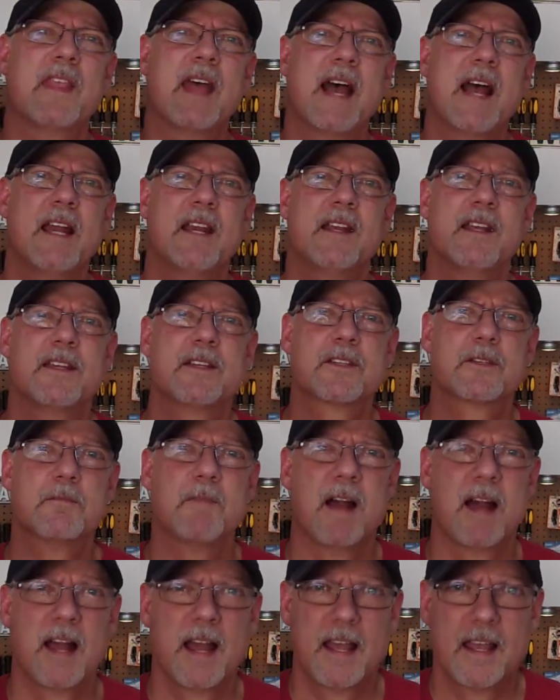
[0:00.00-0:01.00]
that
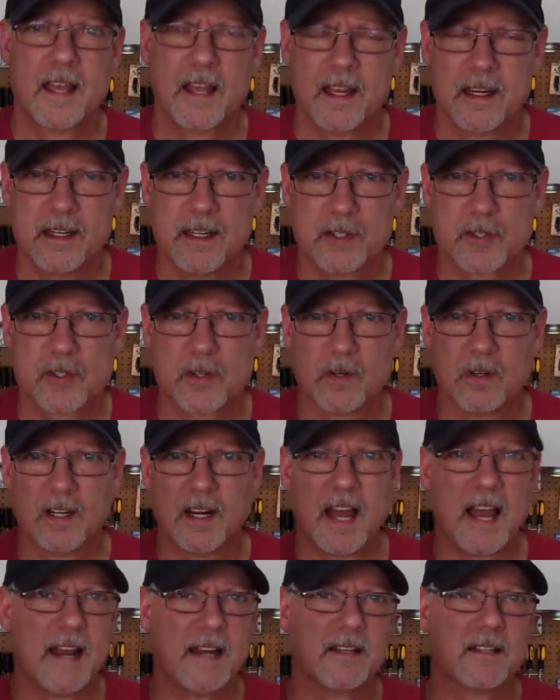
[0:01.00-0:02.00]
is my initial
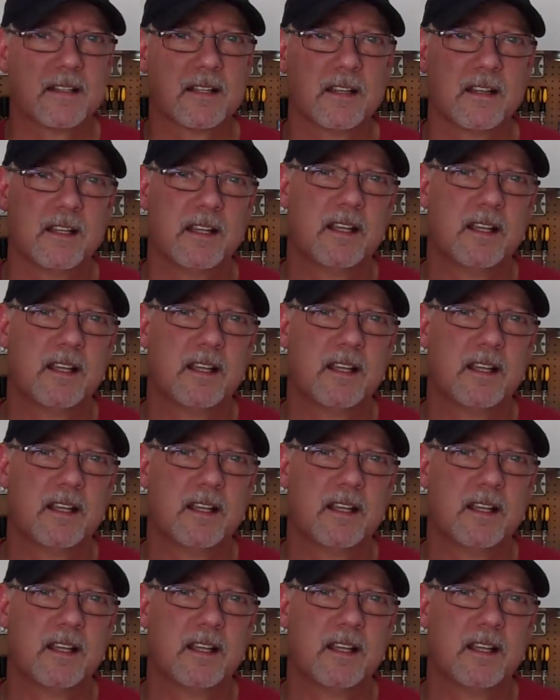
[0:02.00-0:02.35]
light